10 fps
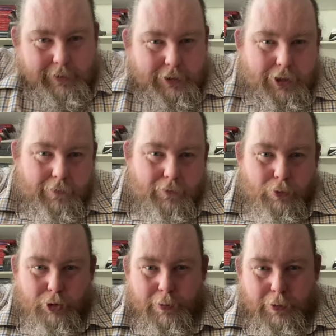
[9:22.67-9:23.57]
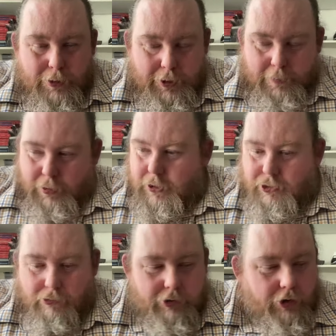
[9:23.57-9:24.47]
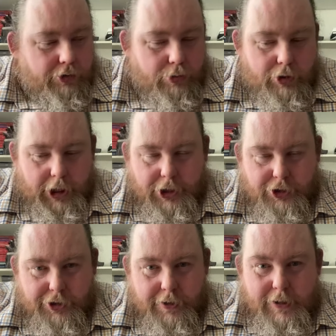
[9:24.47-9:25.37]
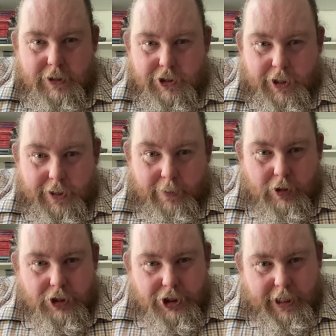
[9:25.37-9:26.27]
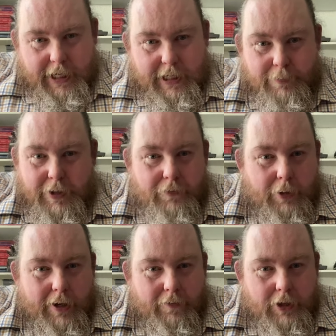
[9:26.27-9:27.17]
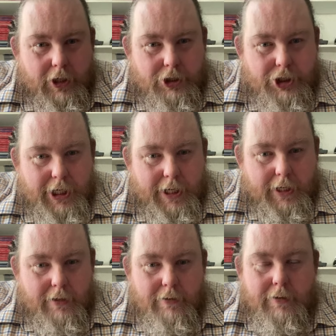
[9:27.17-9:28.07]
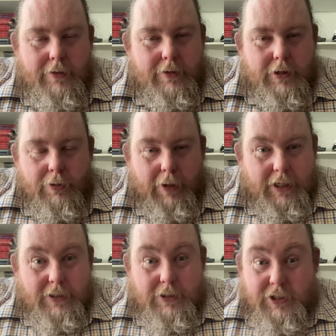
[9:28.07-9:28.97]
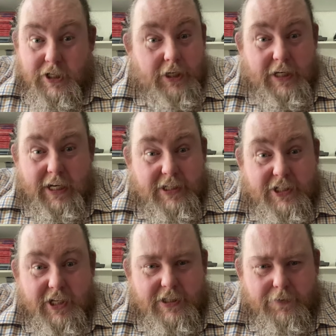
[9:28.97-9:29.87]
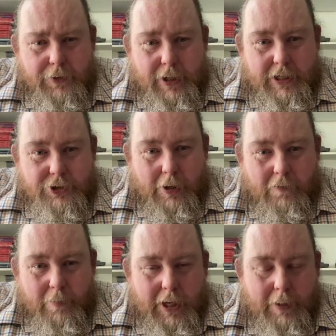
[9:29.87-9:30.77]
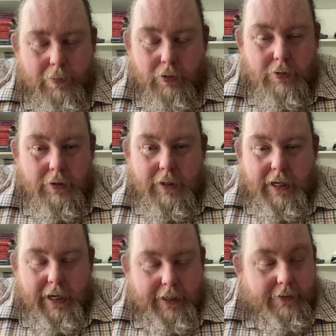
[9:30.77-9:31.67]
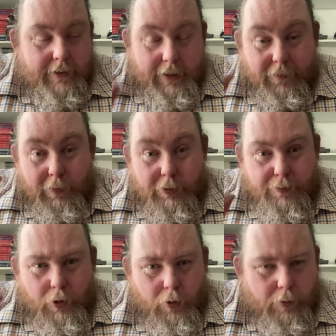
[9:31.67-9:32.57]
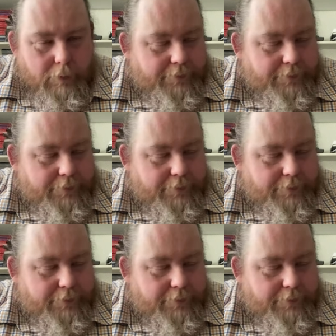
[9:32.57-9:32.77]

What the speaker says: shovel or spoon to put salt on your dish. So they were shared, but if you're having a large dinner, you might certainly need 6 if you had 12 people, and if it was more.